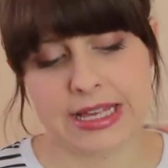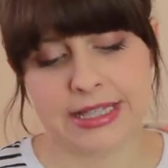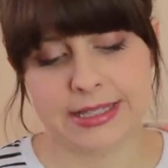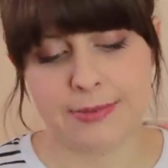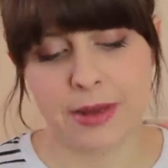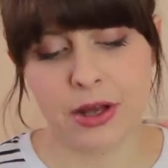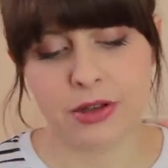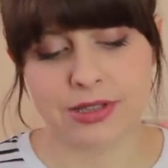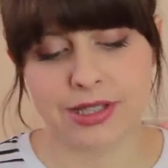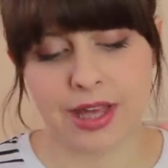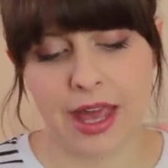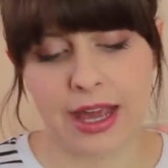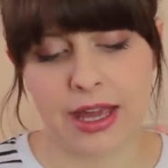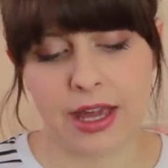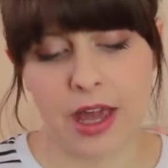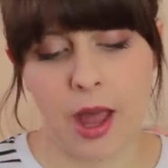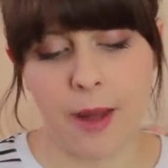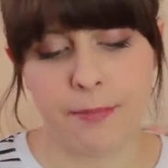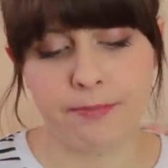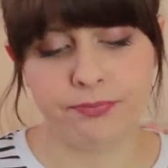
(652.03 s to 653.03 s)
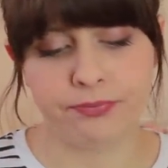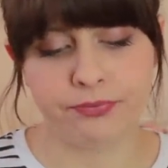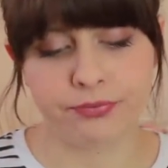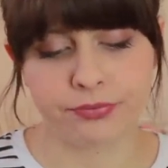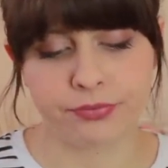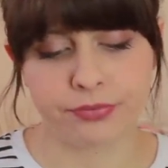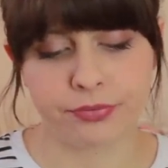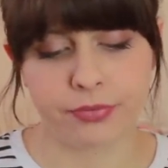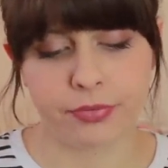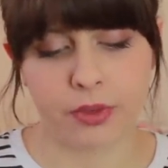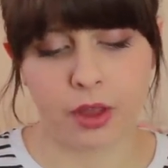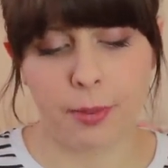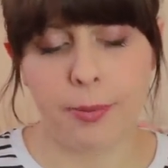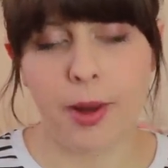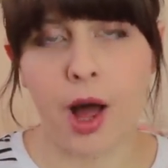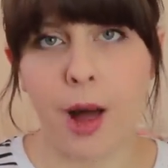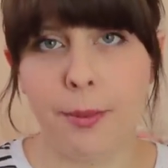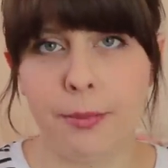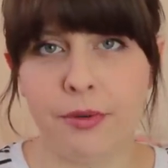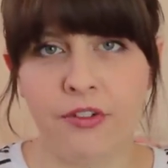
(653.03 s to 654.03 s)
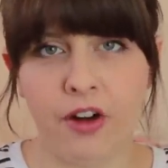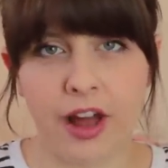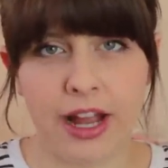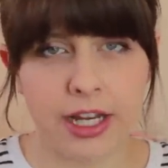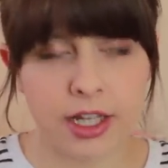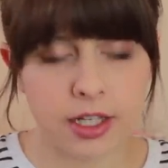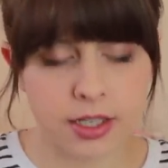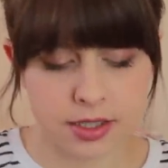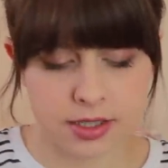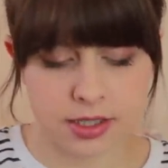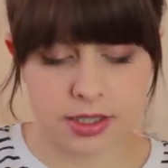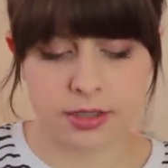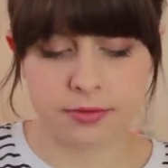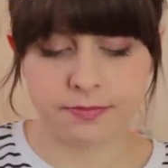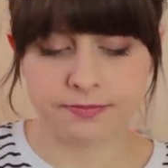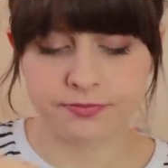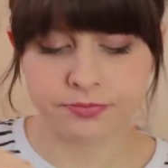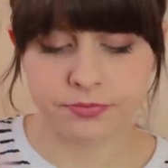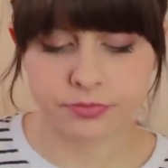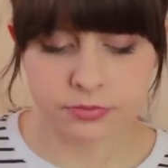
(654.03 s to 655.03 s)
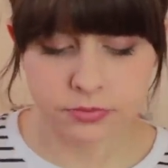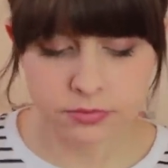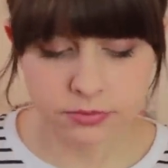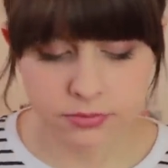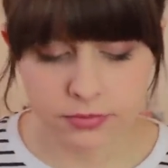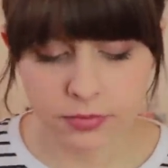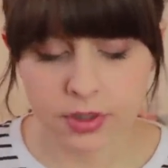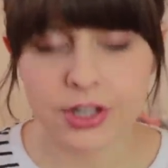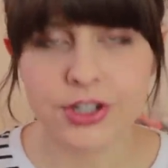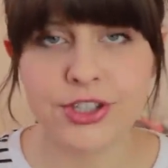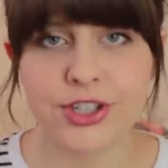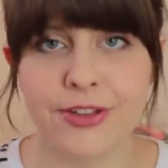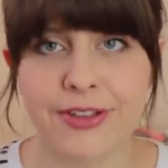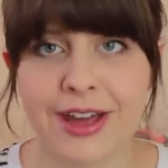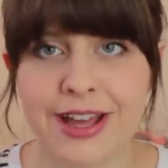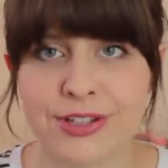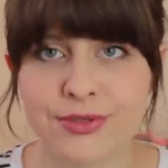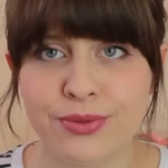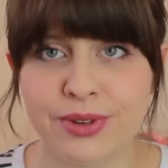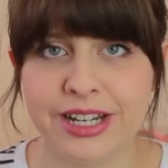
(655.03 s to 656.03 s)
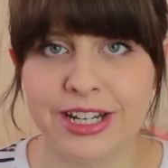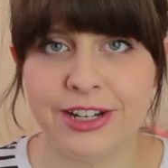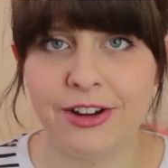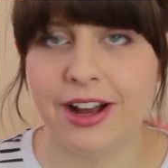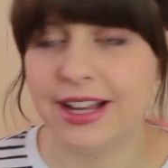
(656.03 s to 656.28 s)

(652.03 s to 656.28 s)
It smells like Palmer Violet, so that is really